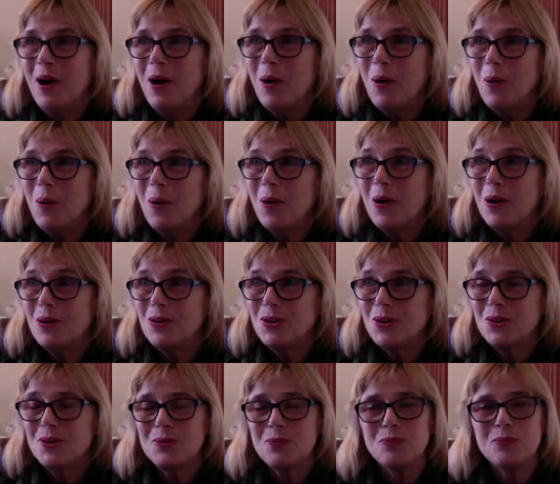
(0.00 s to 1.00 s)
or
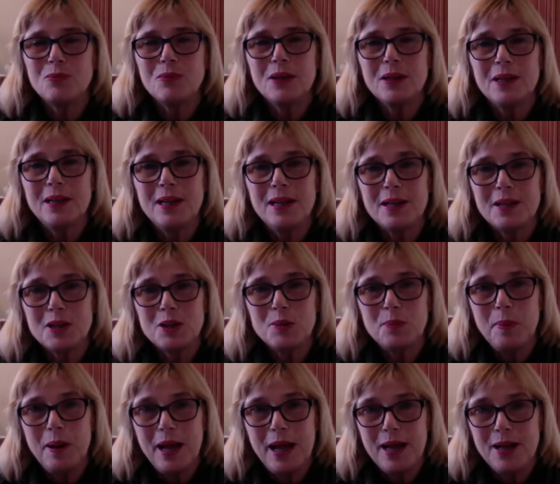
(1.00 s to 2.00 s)
just really
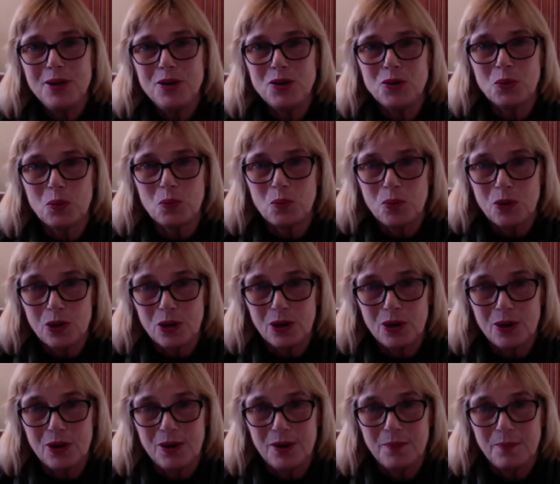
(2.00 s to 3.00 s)
expand your work,